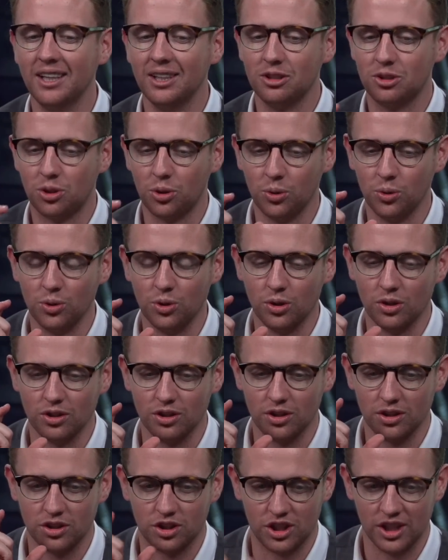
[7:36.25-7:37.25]
to
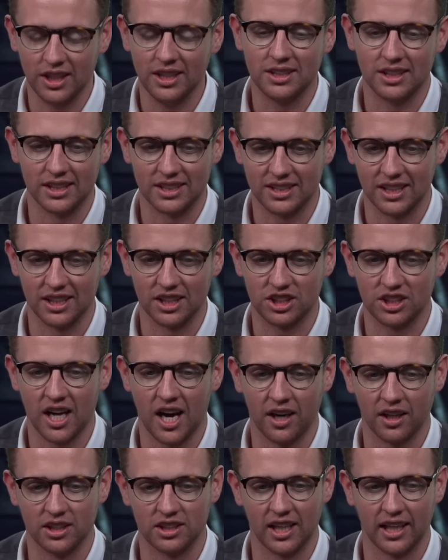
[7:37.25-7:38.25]
Jesus at the
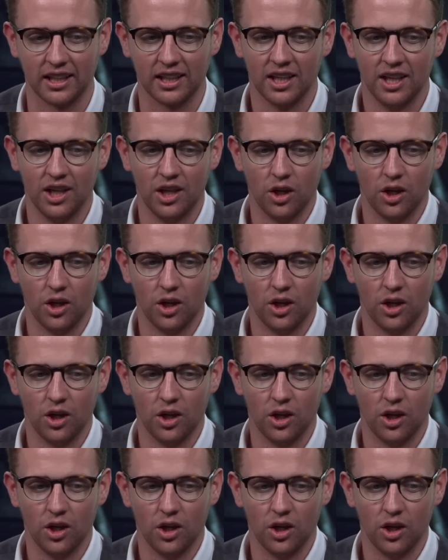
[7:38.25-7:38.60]
start, "Is like